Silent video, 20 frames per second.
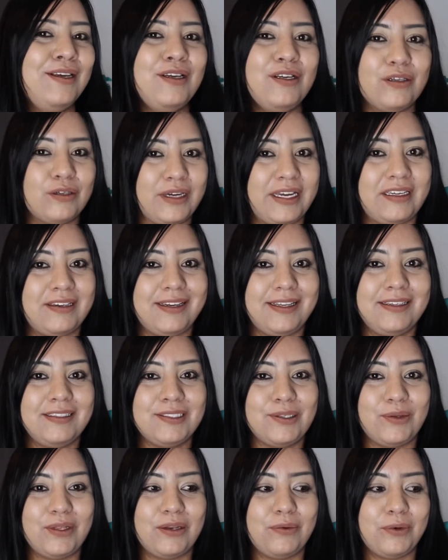correctly
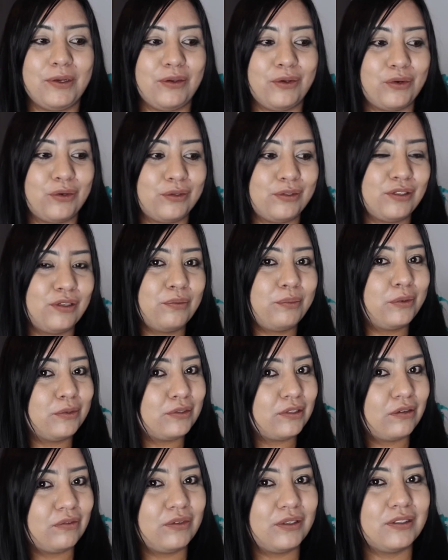so then when you go to the
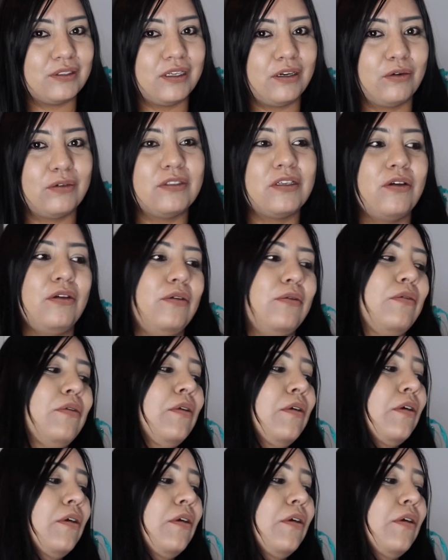post office they don't tell you